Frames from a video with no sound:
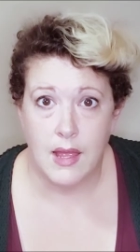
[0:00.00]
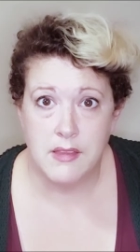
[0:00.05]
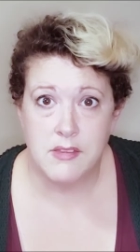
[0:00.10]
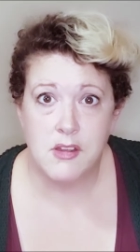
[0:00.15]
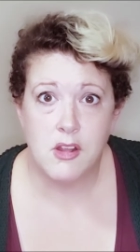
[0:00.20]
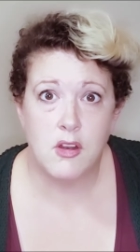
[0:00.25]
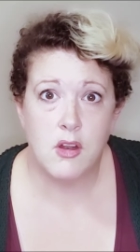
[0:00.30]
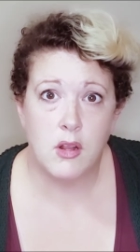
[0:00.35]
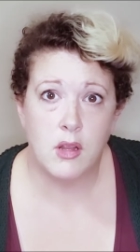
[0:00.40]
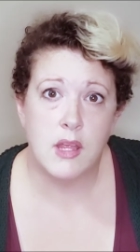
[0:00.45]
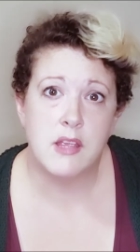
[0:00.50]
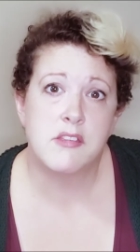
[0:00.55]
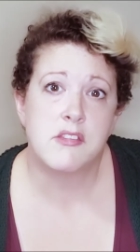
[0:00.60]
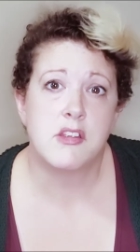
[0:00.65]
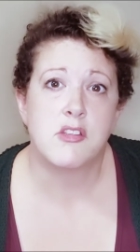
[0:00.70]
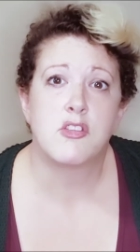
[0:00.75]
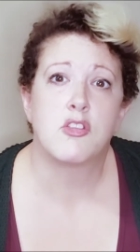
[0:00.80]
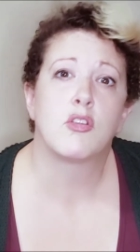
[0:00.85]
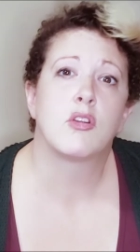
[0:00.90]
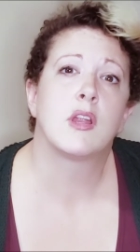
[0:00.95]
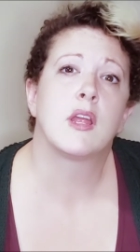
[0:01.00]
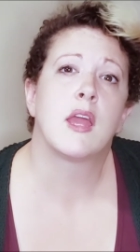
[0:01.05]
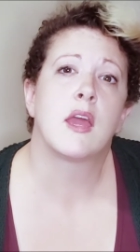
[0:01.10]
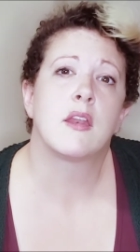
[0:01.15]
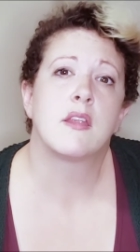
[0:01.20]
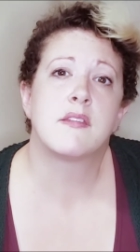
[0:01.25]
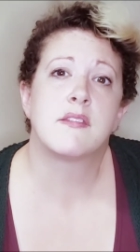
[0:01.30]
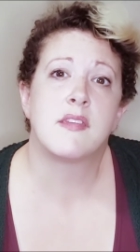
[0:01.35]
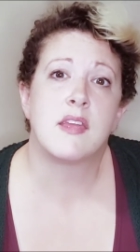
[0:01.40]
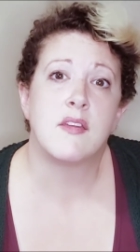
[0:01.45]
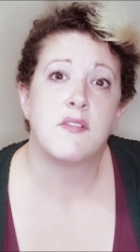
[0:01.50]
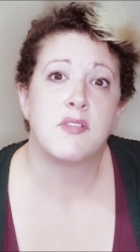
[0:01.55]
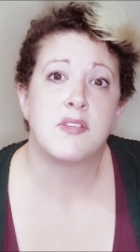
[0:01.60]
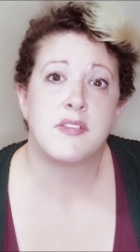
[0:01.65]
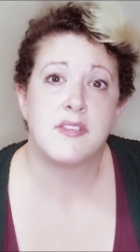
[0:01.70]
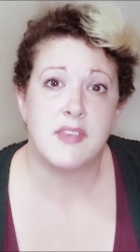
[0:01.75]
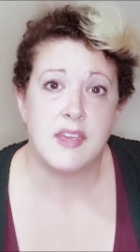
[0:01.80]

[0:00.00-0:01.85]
you last on our list well learning how to save seeds.